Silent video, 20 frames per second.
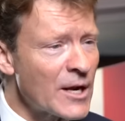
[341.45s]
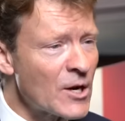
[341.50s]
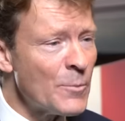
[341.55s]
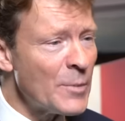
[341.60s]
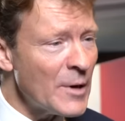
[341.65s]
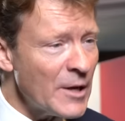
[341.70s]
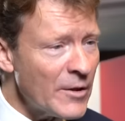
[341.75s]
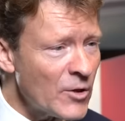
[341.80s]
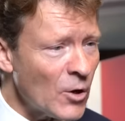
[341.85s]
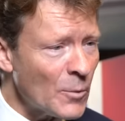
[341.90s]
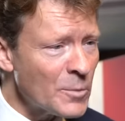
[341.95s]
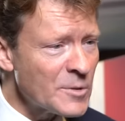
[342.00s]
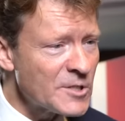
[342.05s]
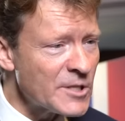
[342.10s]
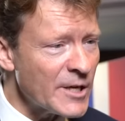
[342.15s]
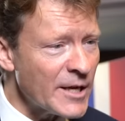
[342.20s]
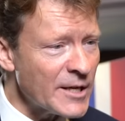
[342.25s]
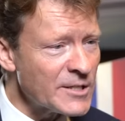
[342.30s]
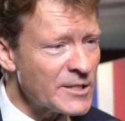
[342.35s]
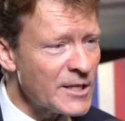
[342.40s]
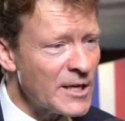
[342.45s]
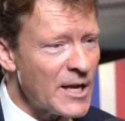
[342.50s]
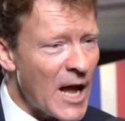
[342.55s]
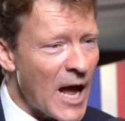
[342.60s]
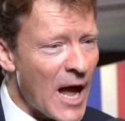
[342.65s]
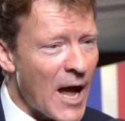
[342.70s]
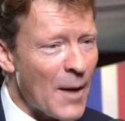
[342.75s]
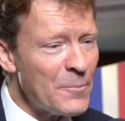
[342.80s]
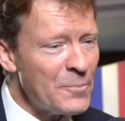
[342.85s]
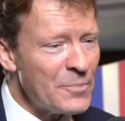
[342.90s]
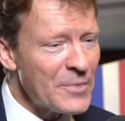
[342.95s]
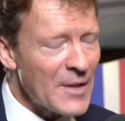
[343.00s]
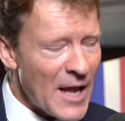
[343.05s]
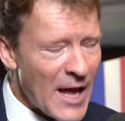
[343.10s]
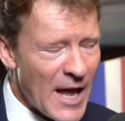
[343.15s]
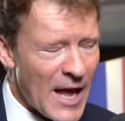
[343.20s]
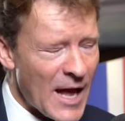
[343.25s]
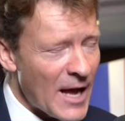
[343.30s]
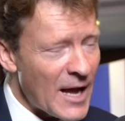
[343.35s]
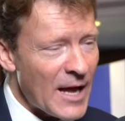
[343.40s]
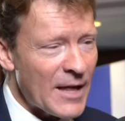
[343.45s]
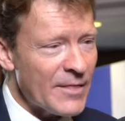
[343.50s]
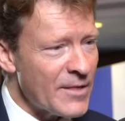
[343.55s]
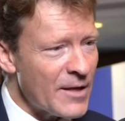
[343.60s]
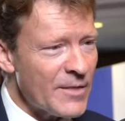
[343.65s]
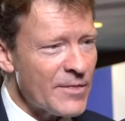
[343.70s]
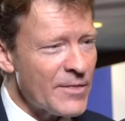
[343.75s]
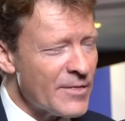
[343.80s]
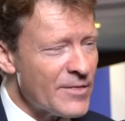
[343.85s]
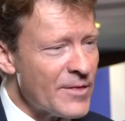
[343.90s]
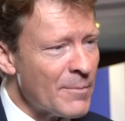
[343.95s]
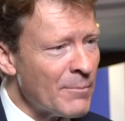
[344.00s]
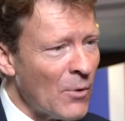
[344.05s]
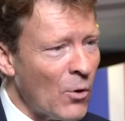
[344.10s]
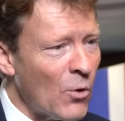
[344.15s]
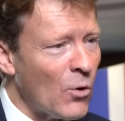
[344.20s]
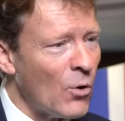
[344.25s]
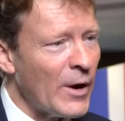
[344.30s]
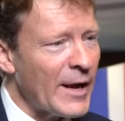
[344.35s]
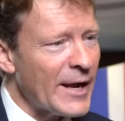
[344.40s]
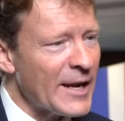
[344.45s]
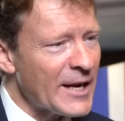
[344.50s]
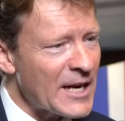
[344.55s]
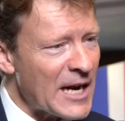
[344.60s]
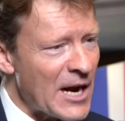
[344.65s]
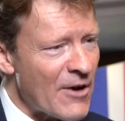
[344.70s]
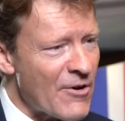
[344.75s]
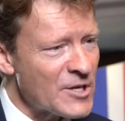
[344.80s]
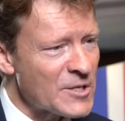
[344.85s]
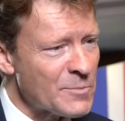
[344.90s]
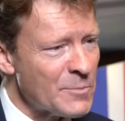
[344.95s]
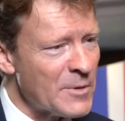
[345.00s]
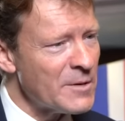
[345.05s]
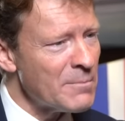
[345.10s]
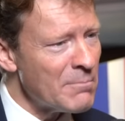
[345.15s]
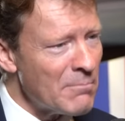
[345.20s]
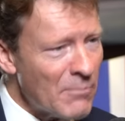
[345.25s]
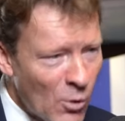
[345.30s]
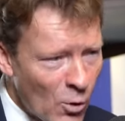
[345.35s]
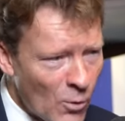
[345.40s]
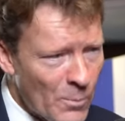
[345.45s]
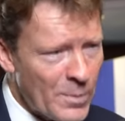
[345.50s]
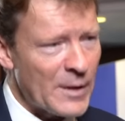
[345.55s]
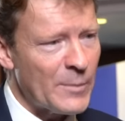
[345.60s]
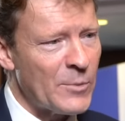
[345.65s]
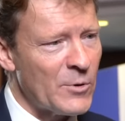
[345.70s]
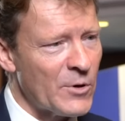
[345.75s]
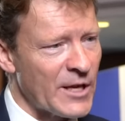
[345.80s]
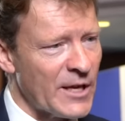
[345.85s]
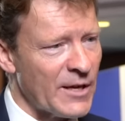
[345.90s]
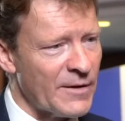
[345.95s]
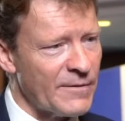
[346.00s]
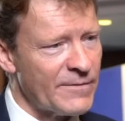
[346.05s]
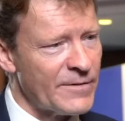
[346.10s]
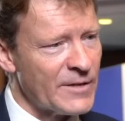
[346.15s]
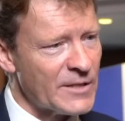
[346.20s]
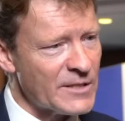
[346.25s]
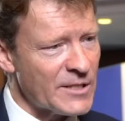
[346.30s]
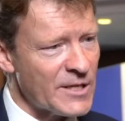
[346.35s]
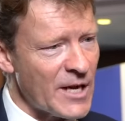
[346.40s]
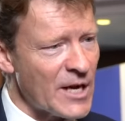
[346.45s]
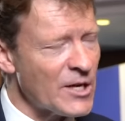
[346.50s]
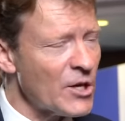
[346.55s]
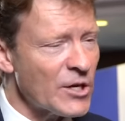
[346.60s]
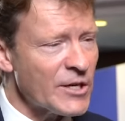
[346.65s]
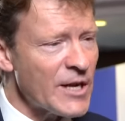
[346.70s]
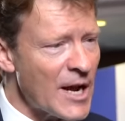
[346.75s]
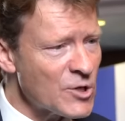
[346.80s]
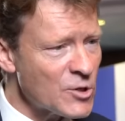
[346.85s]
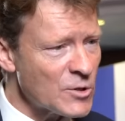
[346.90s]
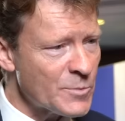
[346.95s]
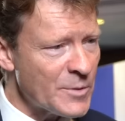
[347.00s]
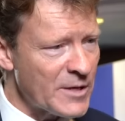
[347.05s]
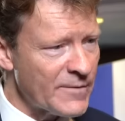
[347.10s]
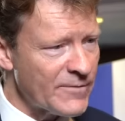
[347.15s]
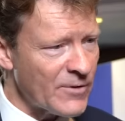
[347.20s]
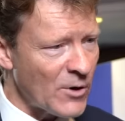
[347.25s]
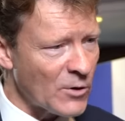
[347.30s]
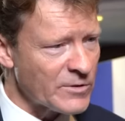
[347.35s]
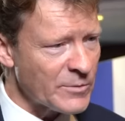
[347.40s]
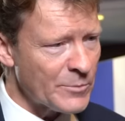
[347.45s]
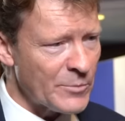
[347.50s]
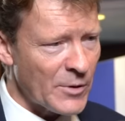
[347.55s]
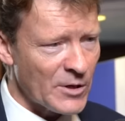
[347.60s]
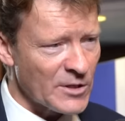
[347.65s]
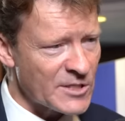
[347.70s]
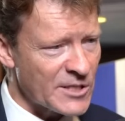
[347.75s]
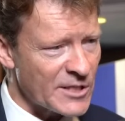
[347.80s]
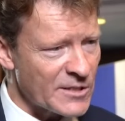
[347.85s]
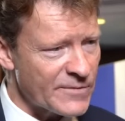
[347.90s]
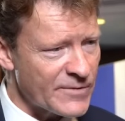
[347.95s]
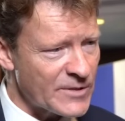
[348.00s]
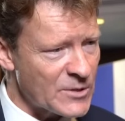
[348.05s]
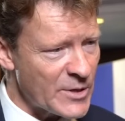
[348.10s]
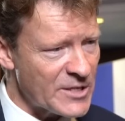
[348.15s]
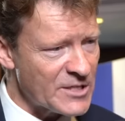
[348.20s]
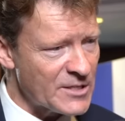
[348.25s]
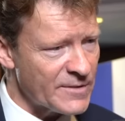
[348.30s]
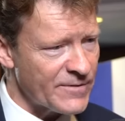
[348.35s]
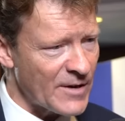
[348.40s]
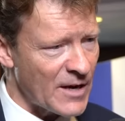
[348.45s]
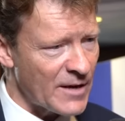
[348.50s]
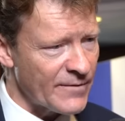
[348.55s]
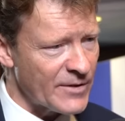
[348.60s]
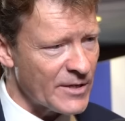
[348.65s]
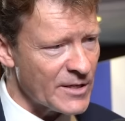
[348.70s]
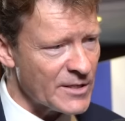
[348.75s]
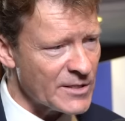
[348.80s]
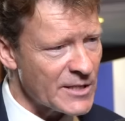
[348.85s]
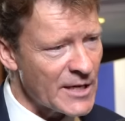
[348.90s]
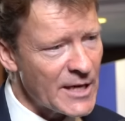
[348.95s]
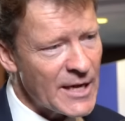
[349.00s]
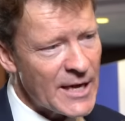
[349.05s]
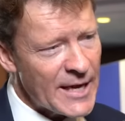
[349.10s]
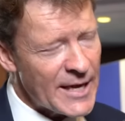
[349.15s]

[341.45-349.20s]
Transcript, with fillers: Completely the opposite. Um, uh, the more encouragement more people give to Nigel. Look, Nigel's been involved in politics for twenty-five years.